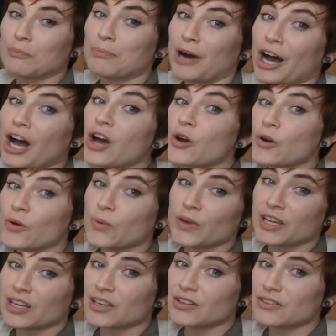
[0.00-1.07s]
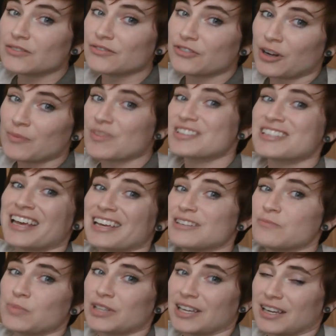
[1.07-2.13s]
borrowing from the
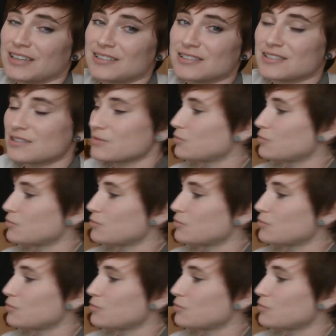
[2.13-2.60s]
10 place.